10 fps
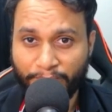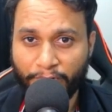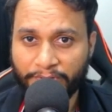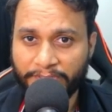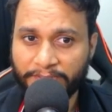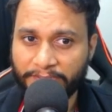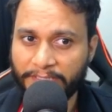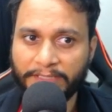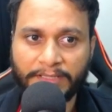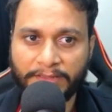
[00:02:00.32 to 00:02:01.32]
important
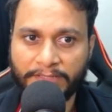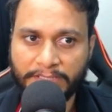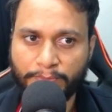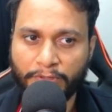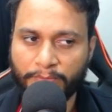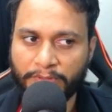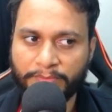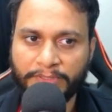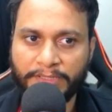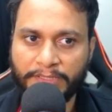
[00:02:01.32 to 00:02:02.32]
thing in this
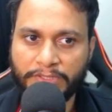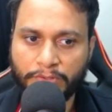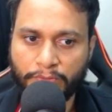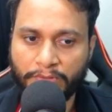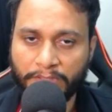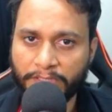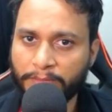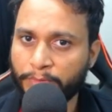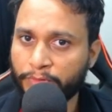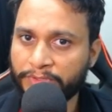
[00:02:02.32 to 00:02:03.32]
problem is to learn
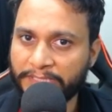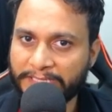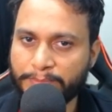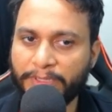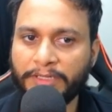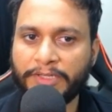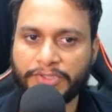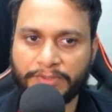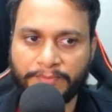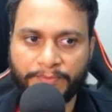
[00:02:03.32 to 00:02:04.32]
about the
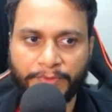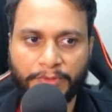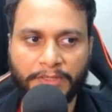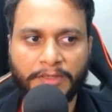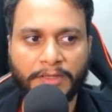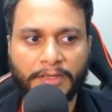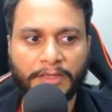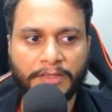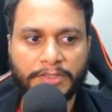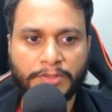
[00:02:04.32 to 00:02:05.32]
expectation. Okay,
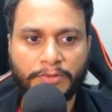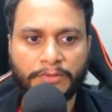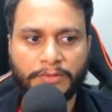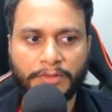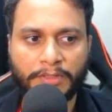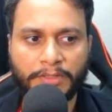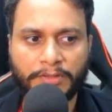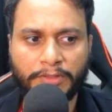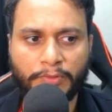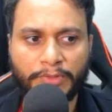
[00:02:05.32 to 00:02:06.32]
so
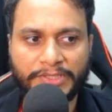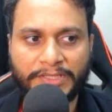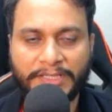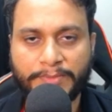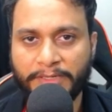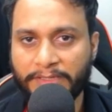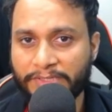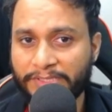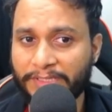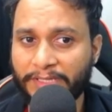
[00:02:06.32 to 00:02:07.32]
the question
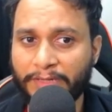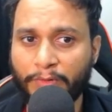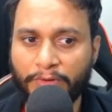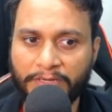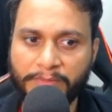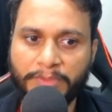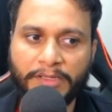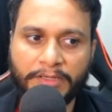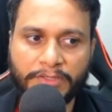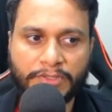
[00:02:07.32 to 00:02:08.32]
expectation can only be
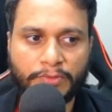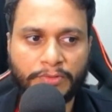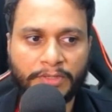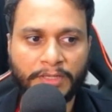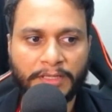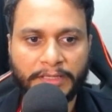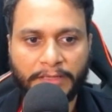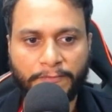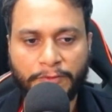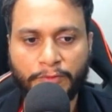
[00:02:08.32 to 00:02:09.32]
understood
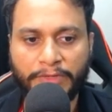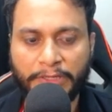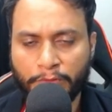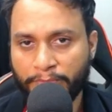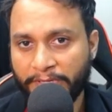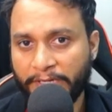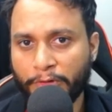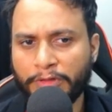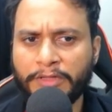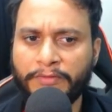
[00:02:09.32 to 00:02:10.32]
if you enumerate
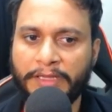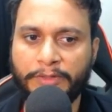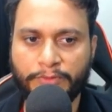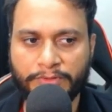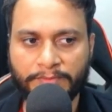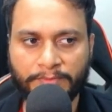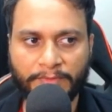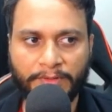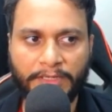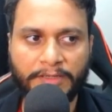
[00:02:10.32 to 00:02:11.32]
all the values,
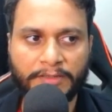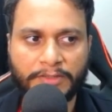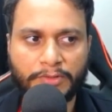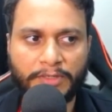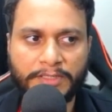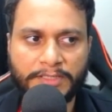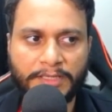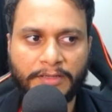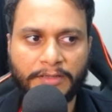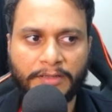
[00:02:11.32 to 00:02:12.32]
right? So let's
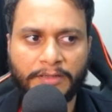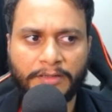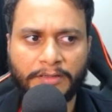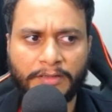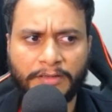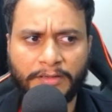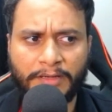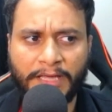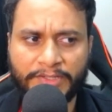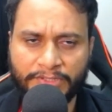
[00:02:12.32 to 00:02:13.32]
take a
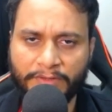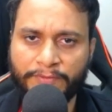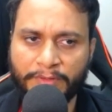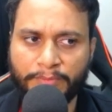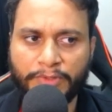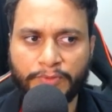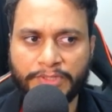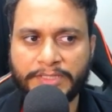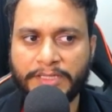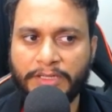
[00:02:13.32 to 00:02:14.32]
large enough number, which
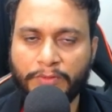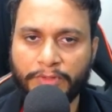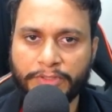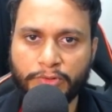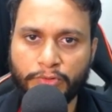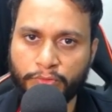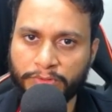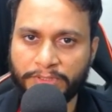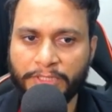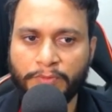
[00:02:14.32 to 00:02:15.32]
is n equals to
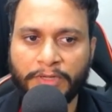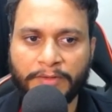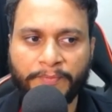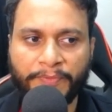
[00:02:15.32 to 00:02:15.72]
231.